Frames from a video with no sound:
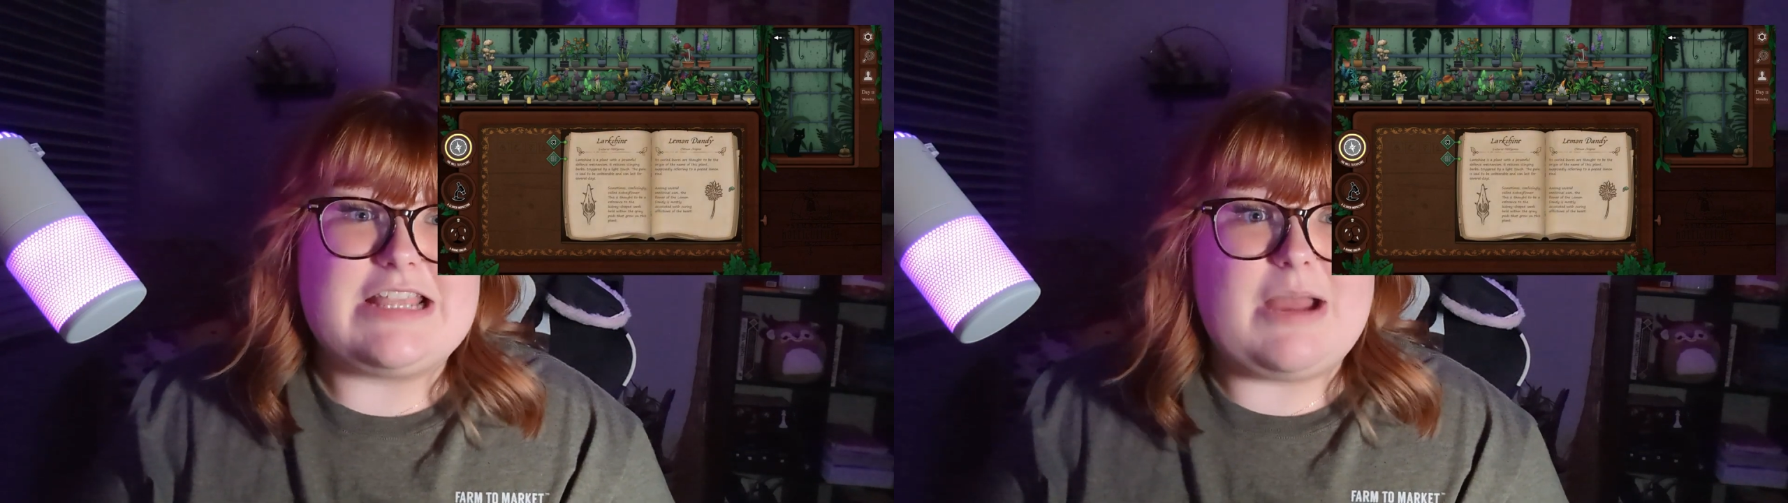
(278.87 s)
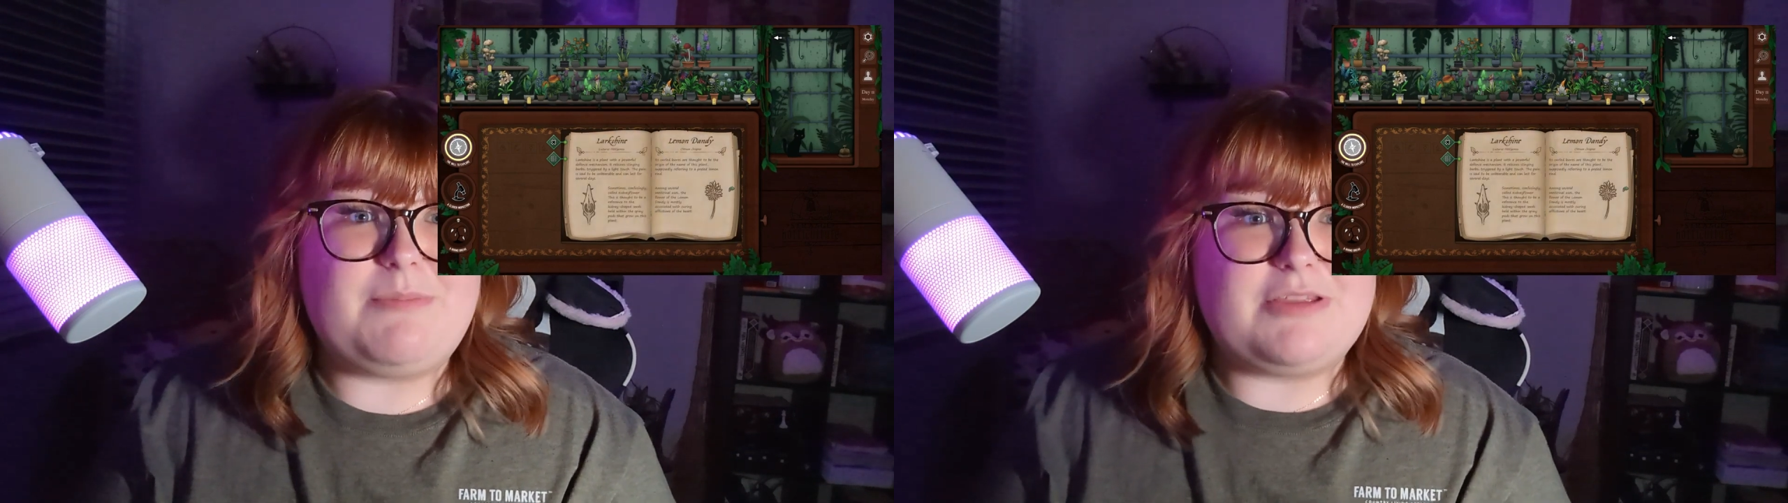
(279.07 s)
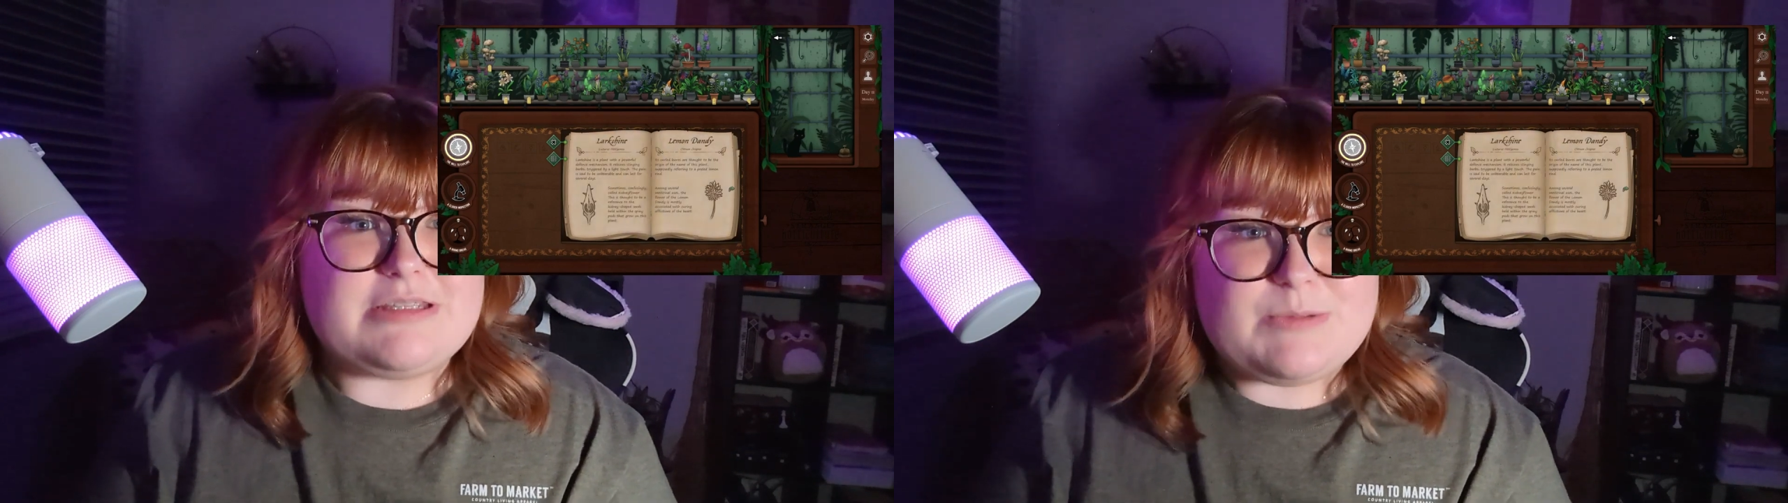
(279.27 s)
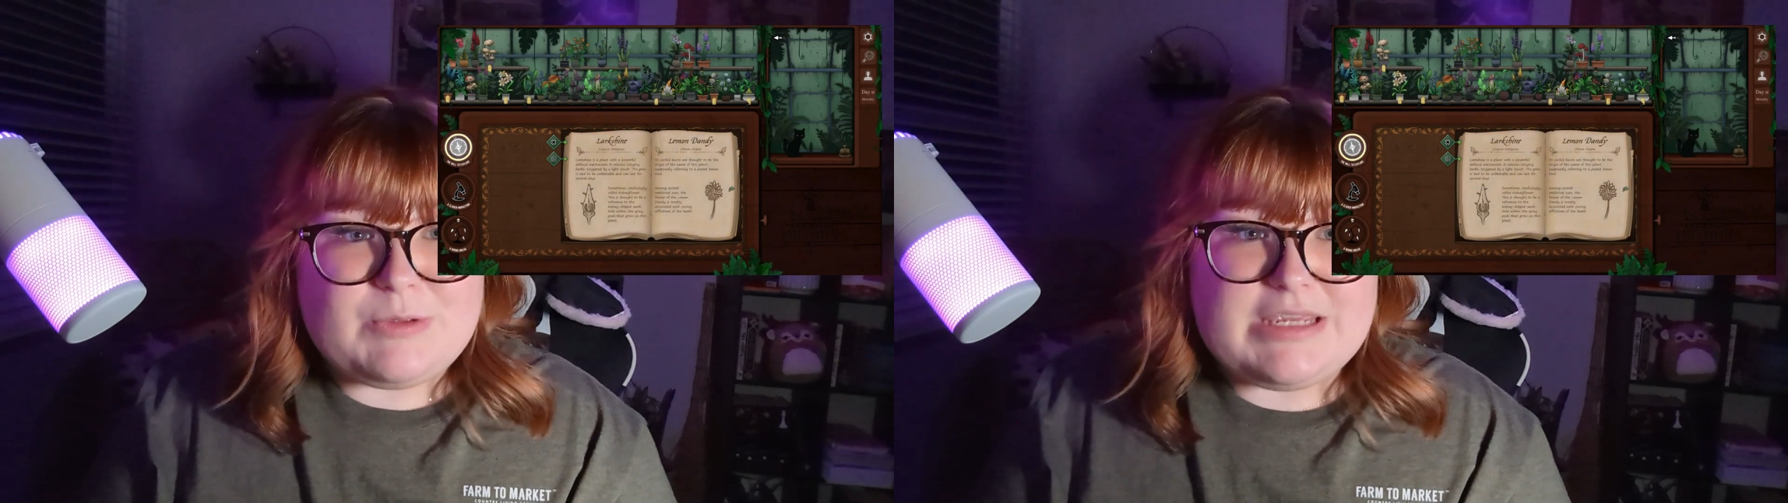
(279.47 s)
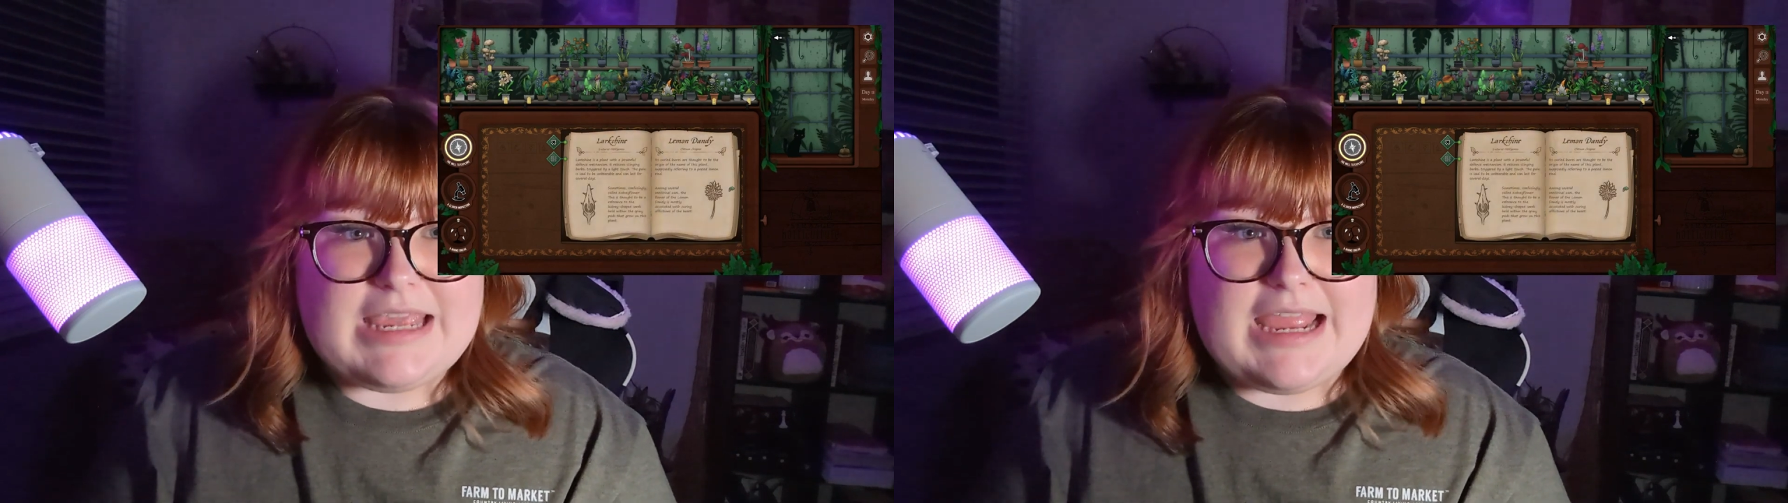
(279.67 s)
up the
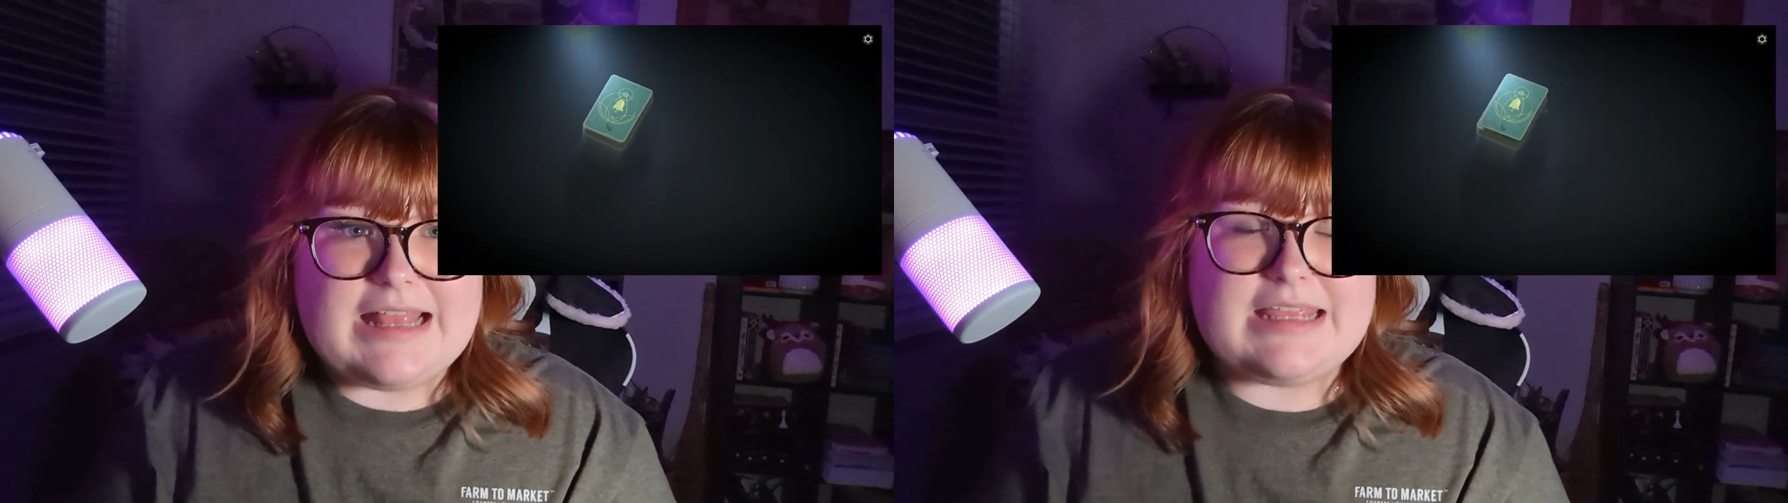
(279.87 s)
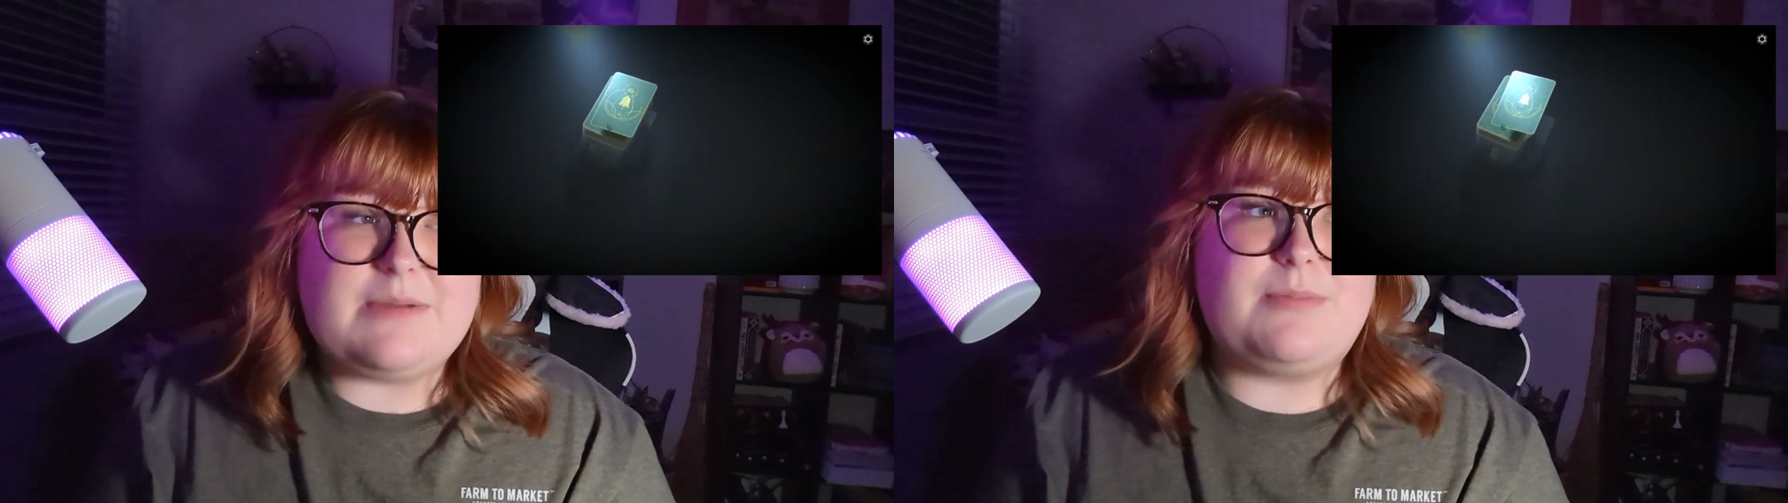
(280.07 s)
spooky alley,